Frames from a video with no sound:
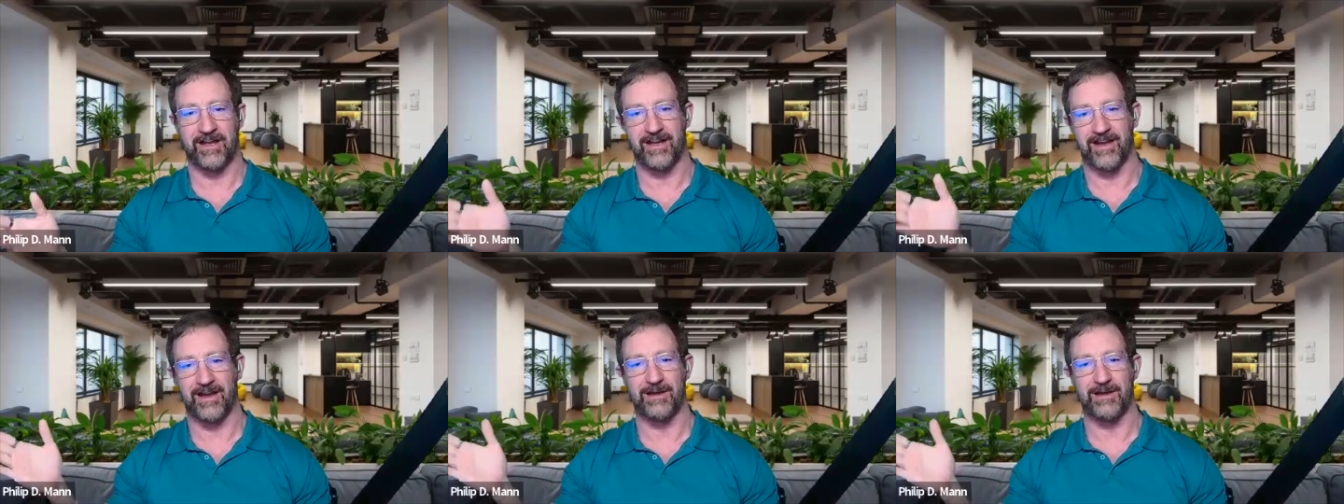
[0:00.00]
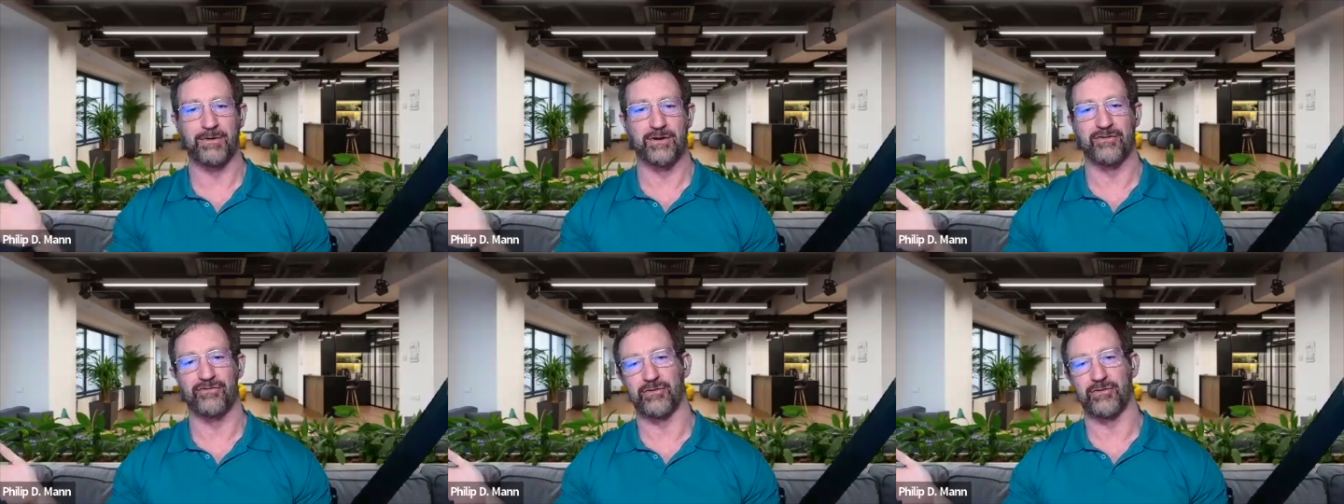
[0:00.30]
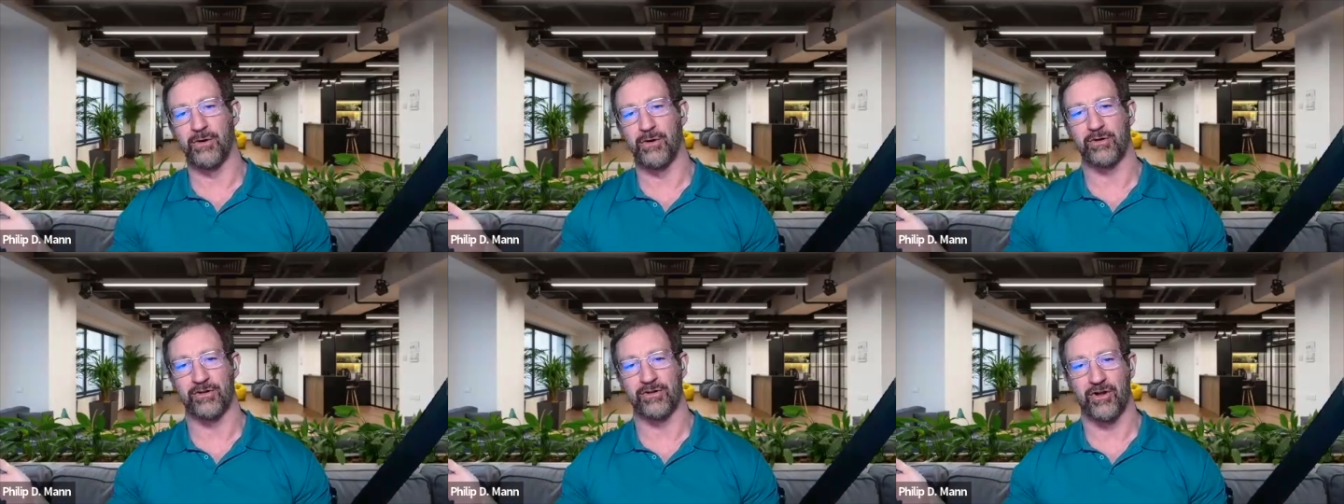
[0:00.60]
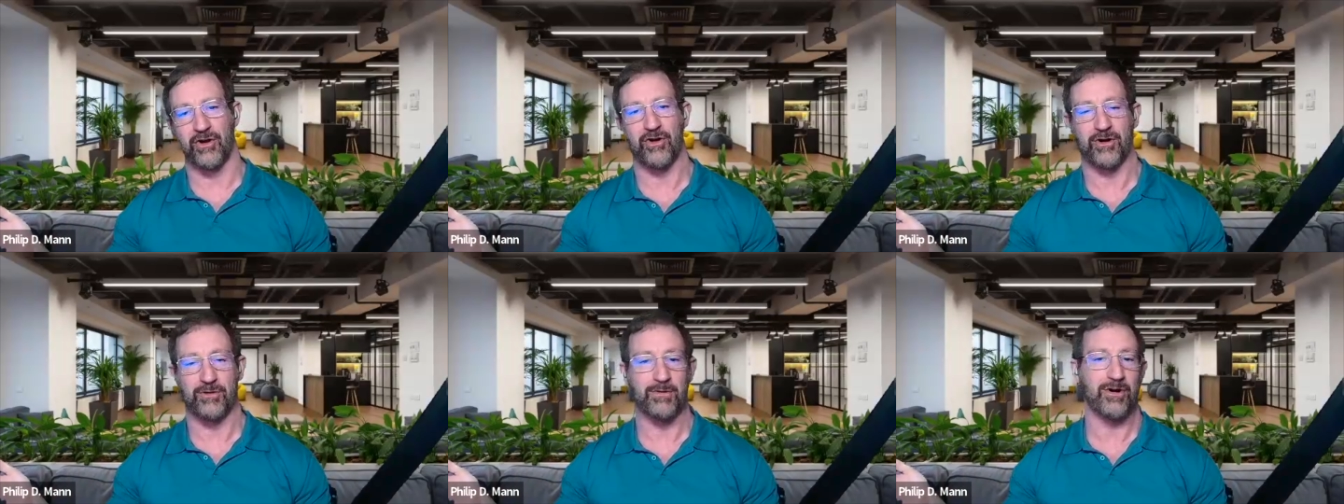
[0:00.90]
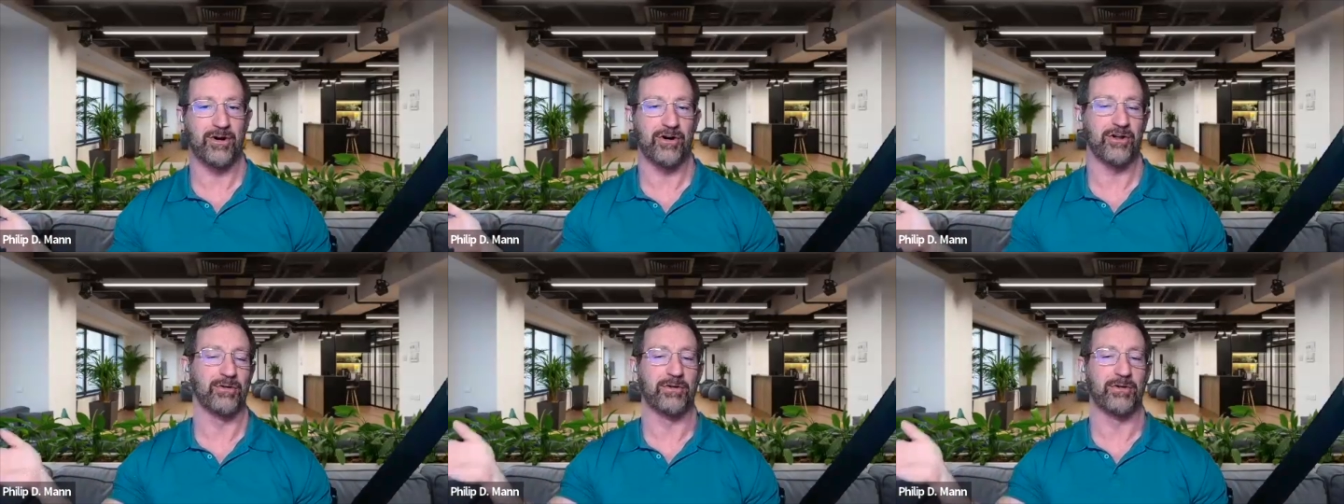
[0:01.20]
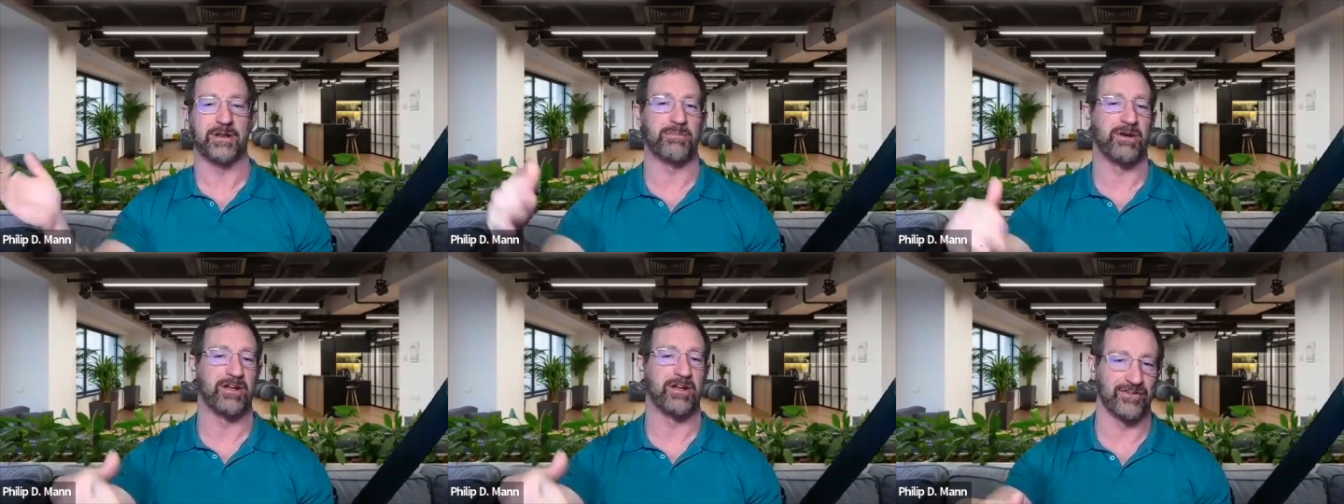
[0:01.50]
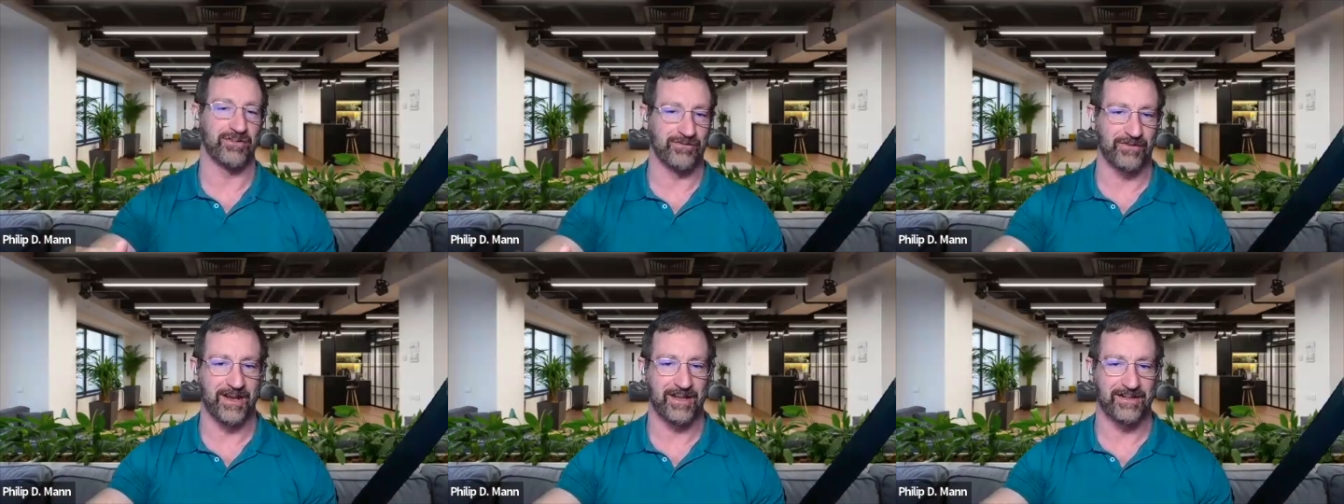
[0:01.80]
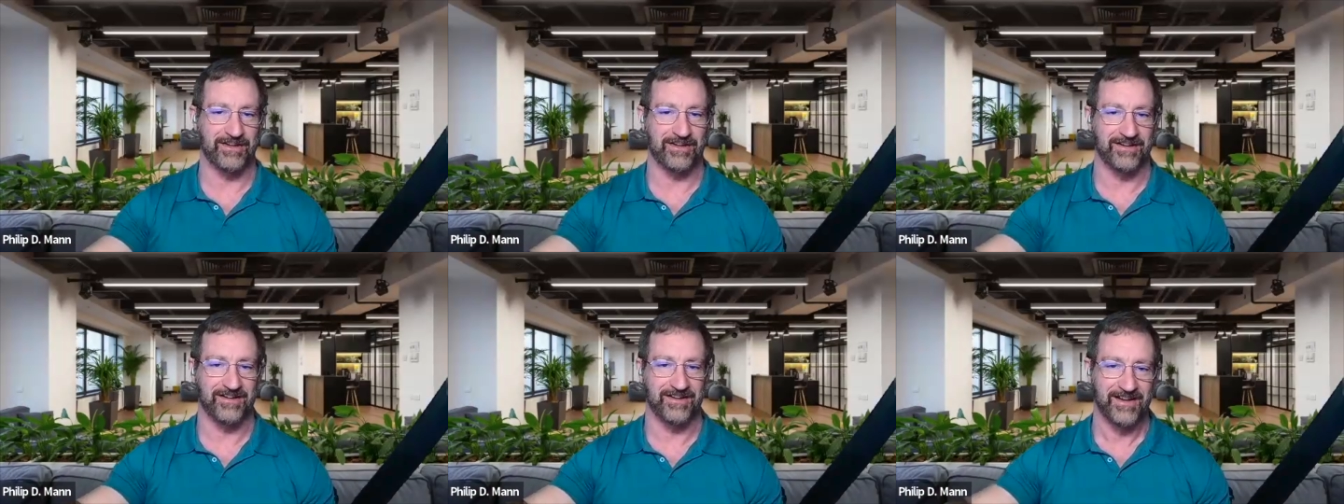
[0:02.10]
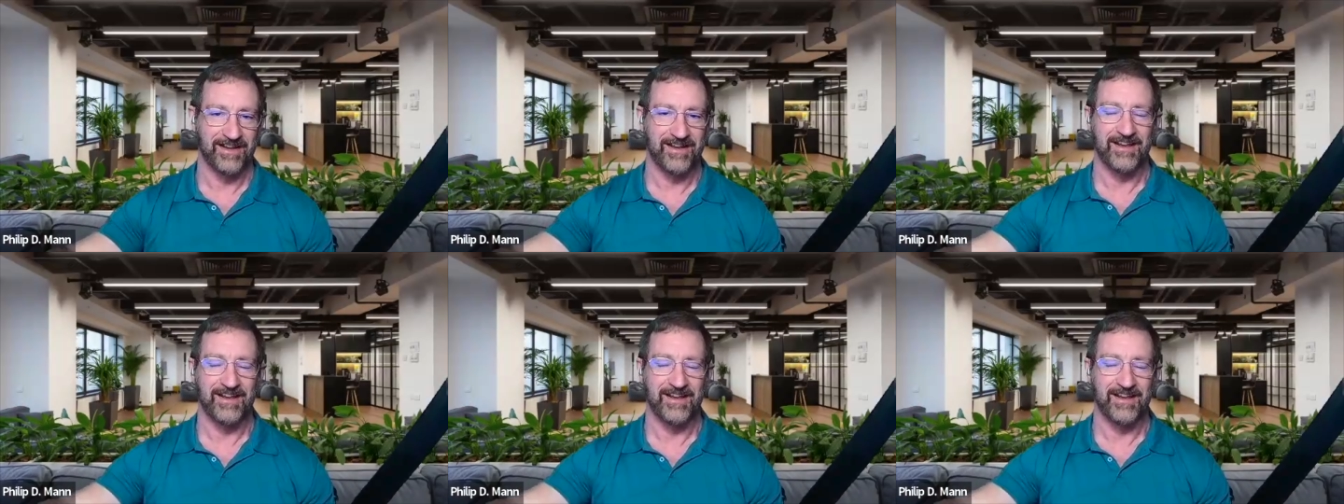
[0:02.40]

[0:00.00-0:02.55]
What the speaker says: I moved from Oklahoma all the way to Pennsylvania